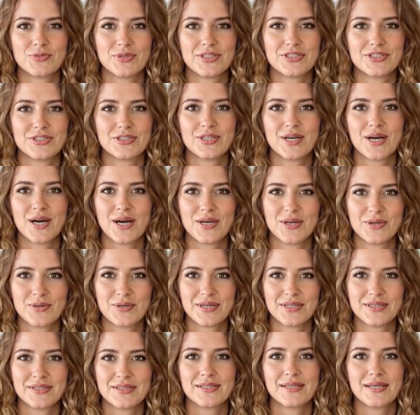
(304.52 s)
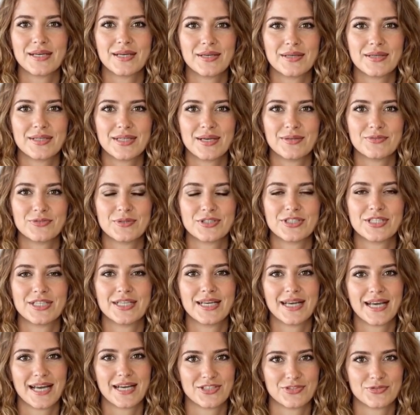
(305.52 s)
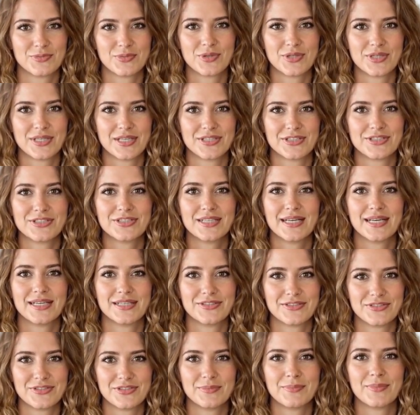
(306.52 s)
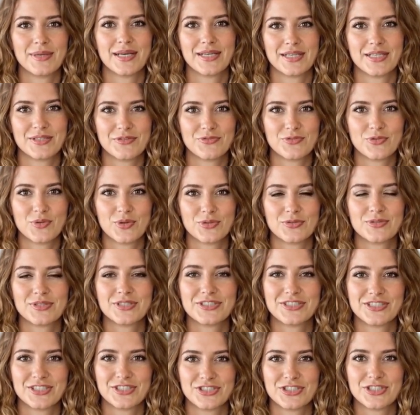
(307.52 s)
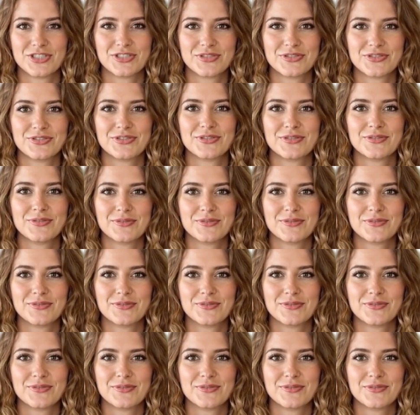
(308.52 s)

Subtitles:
risk tolerance, leveraging expert insights to make informed decisions.